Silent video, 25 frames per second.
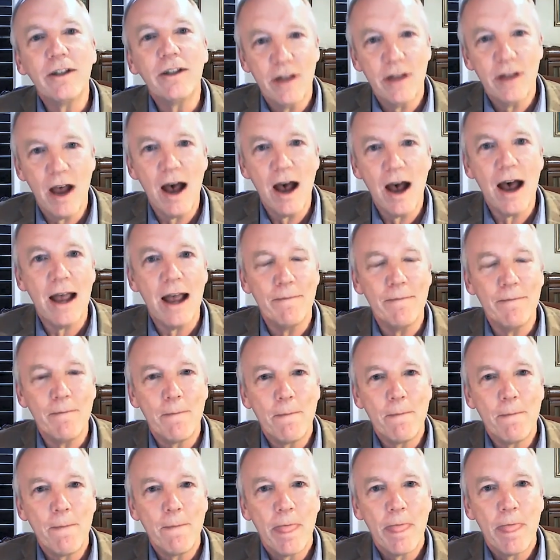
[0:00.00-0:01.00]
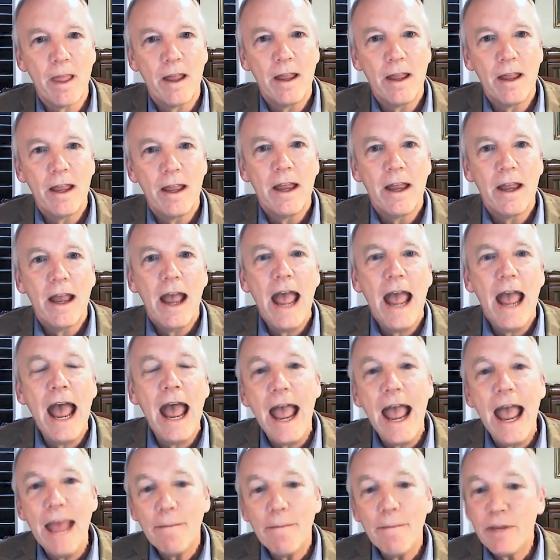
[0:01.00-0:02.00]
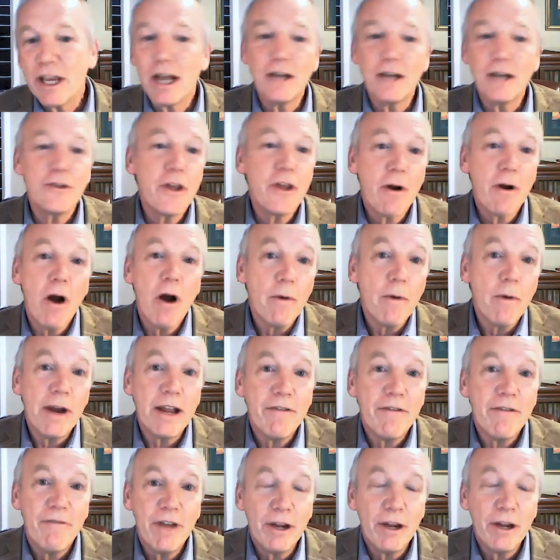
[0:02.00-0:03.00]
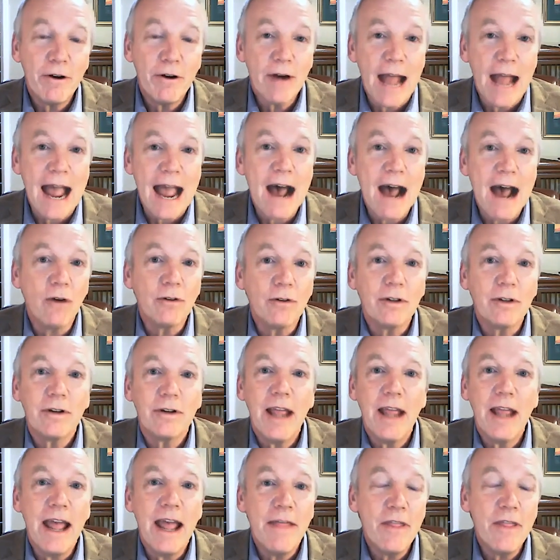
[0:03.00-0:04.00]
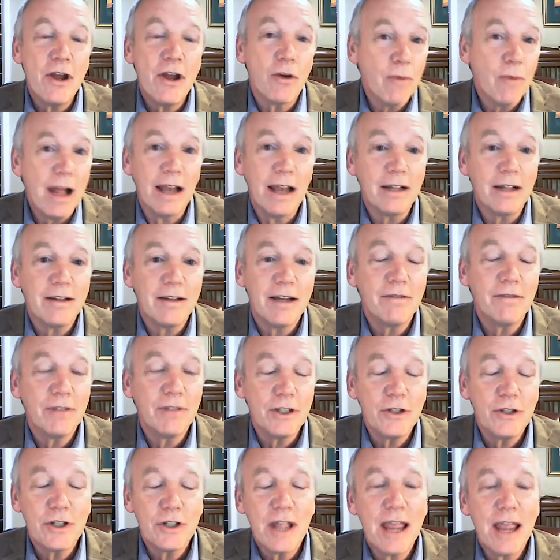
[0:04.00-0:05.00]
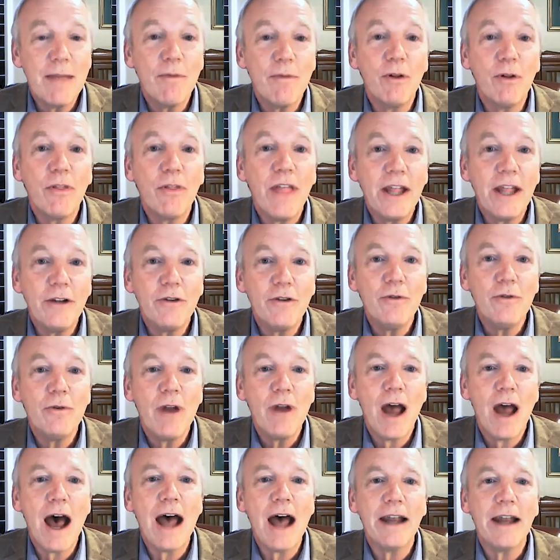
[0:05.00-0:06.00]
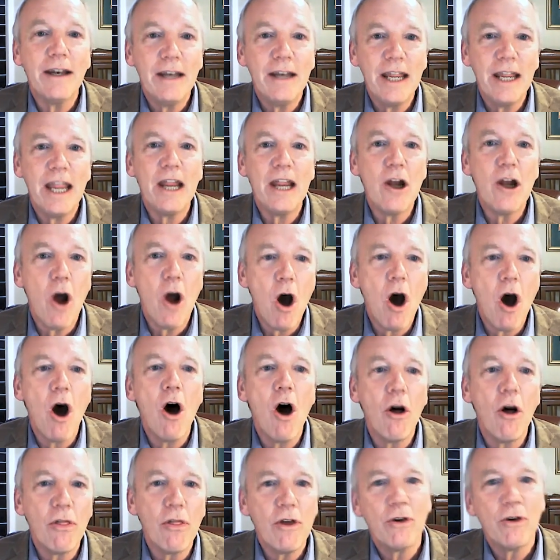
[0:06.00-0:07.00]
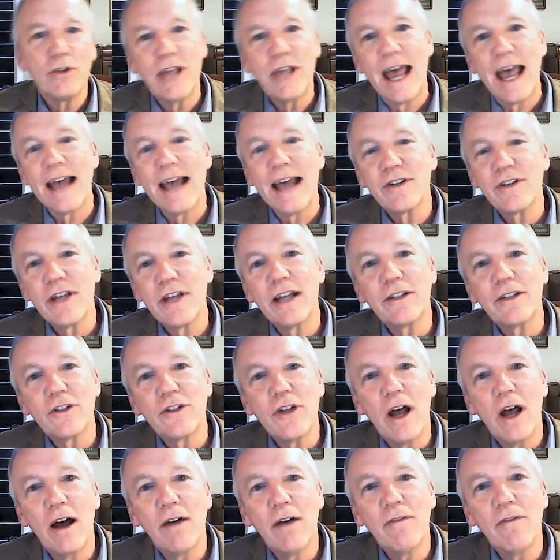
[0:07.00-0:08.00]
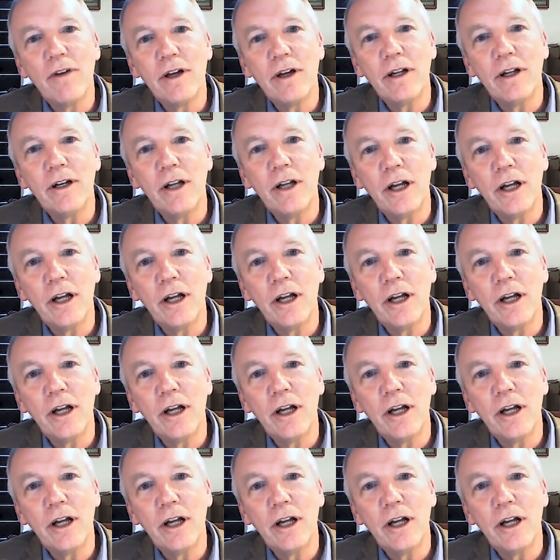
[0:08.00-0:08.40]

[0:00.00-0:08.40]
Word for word: time. And because they're already figured out and they're relatively stable, they do not need all those assets of a